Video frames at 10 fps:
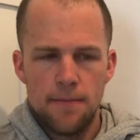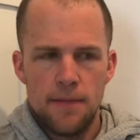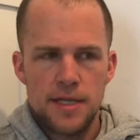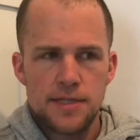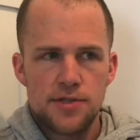
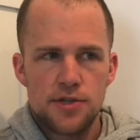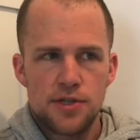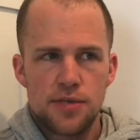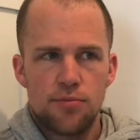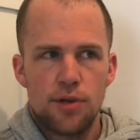This is just
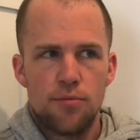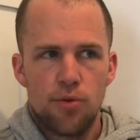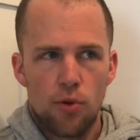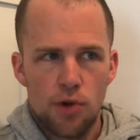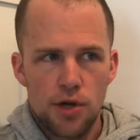simply
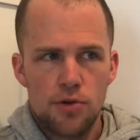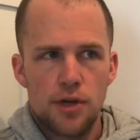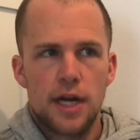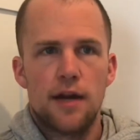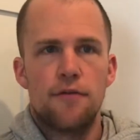imploring you to
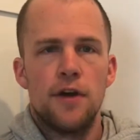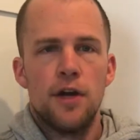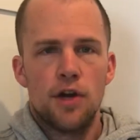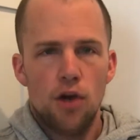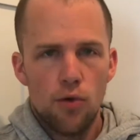kind of
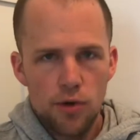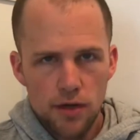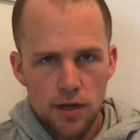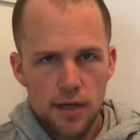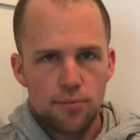go
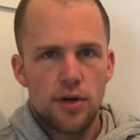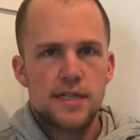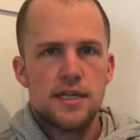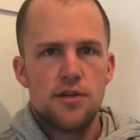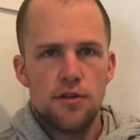in and
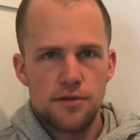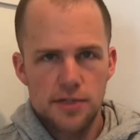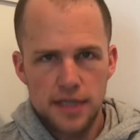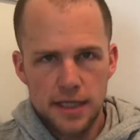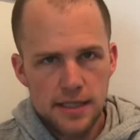press into those
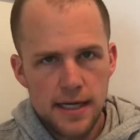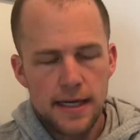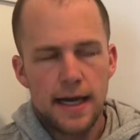things.